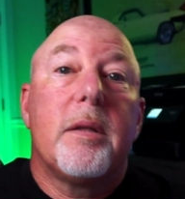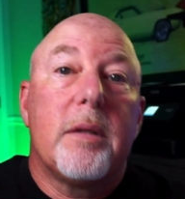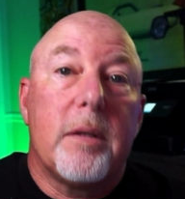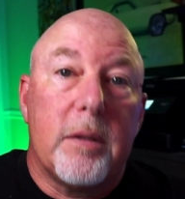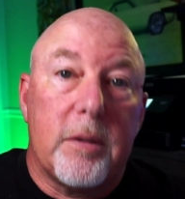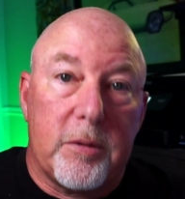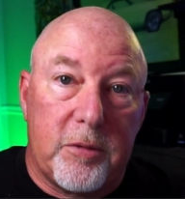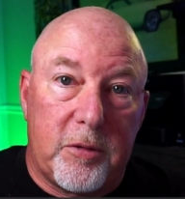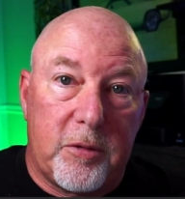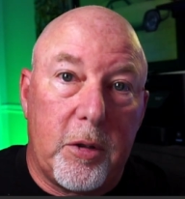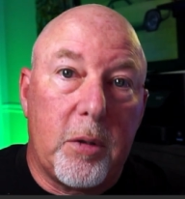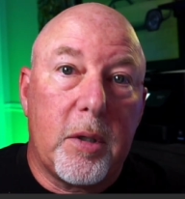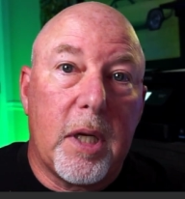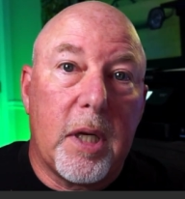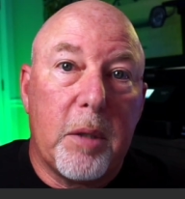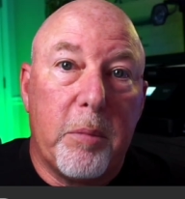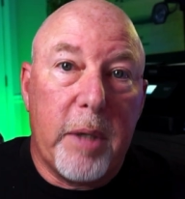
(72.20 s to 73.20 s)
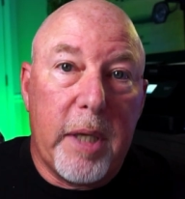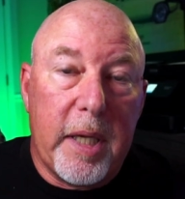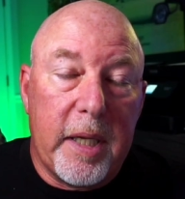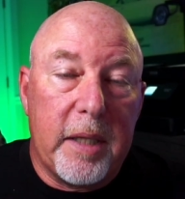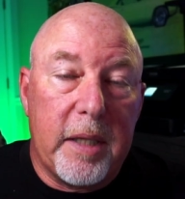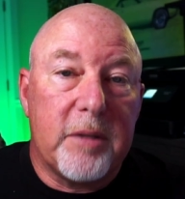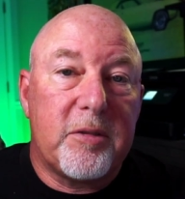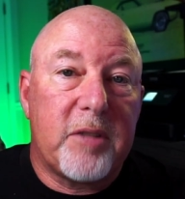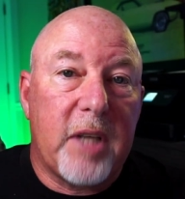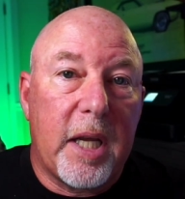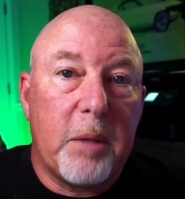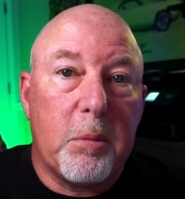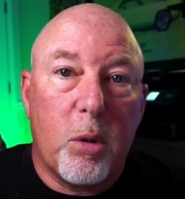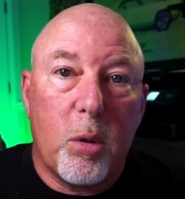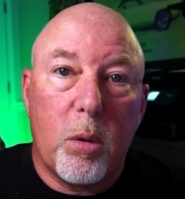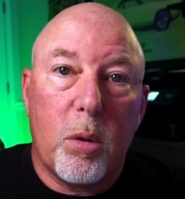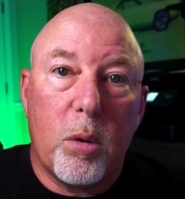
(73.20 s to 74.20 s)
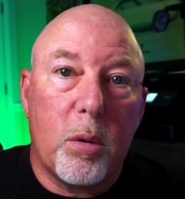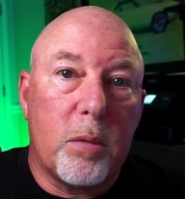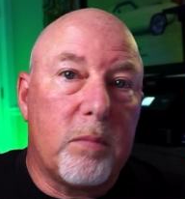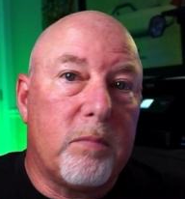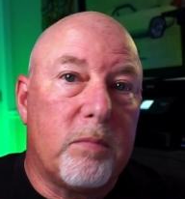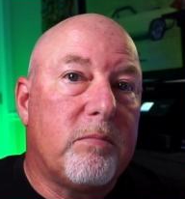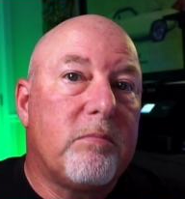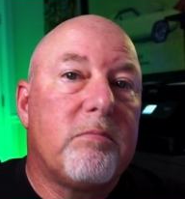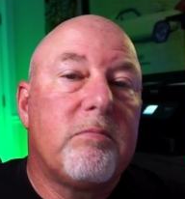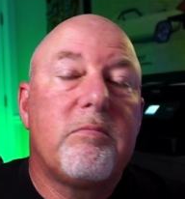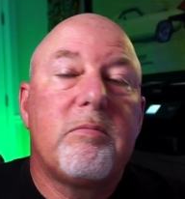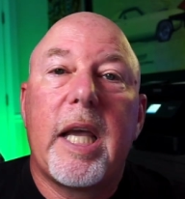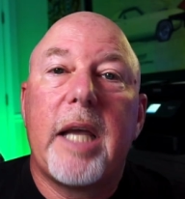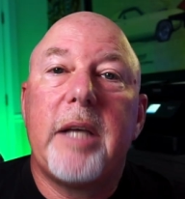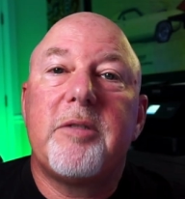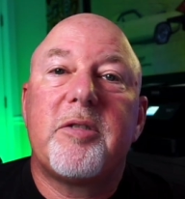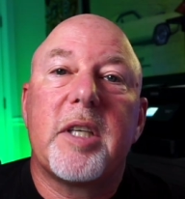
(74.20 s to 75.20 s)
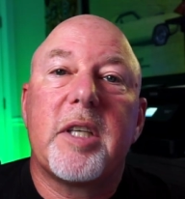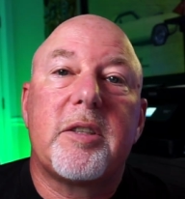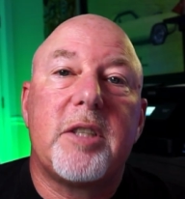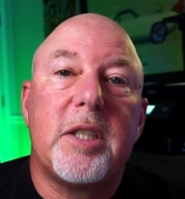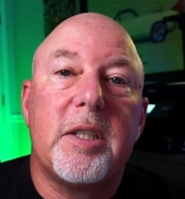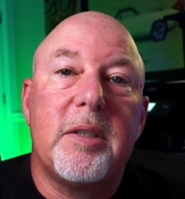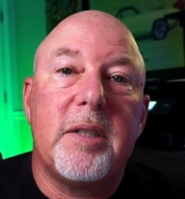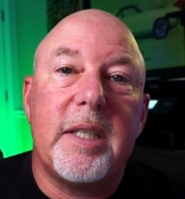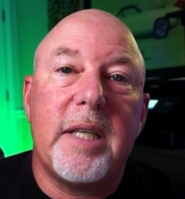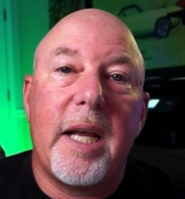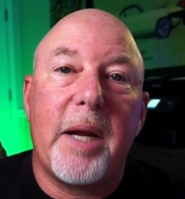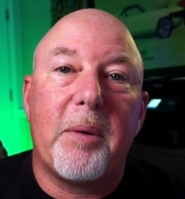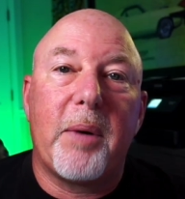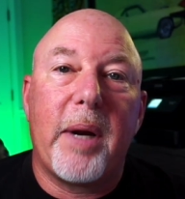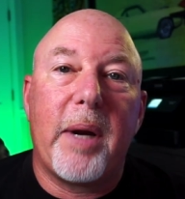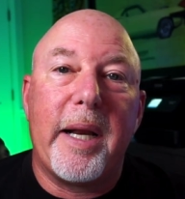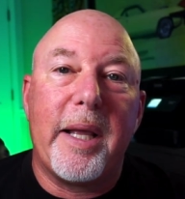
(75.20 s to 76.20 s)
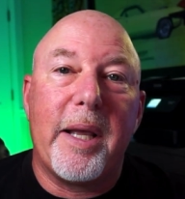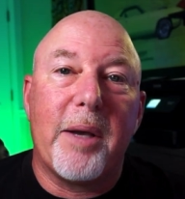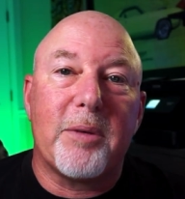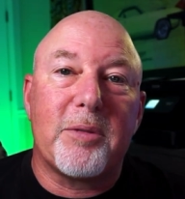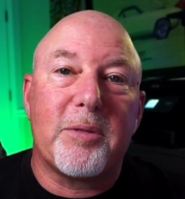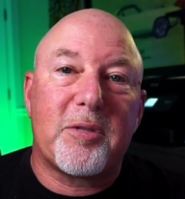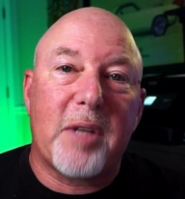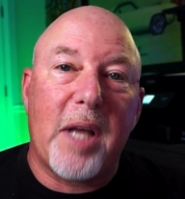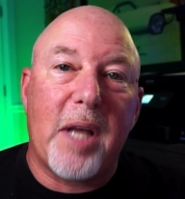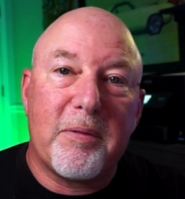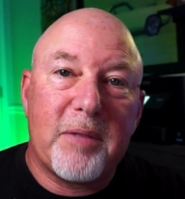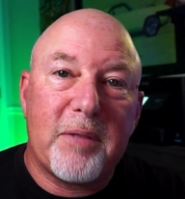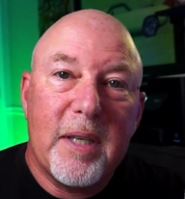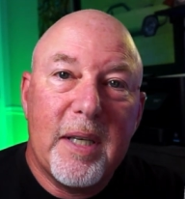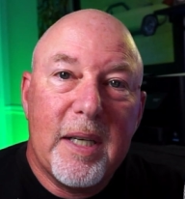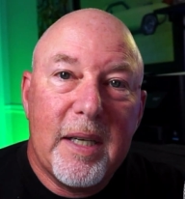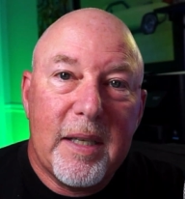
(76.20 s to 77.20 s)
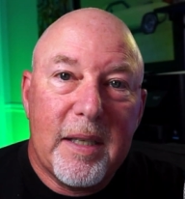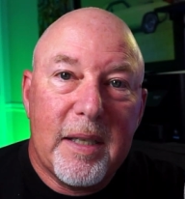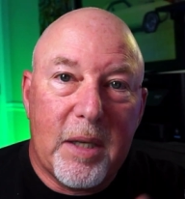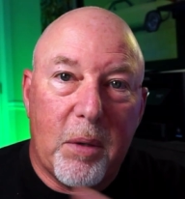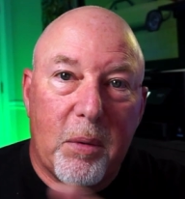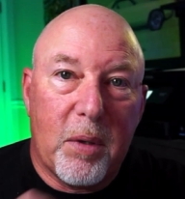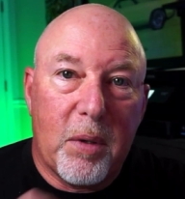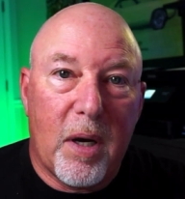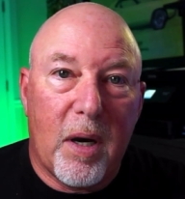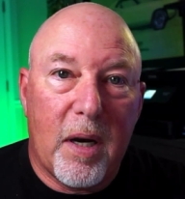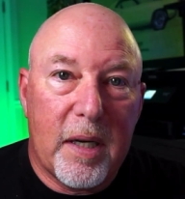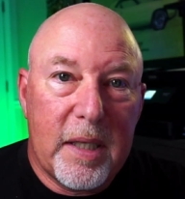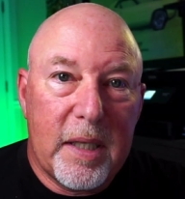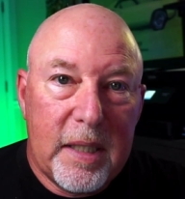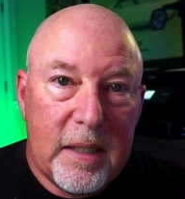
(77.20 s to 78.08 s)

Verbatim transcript: There's still going to be the same old K6UDA radio stuff going on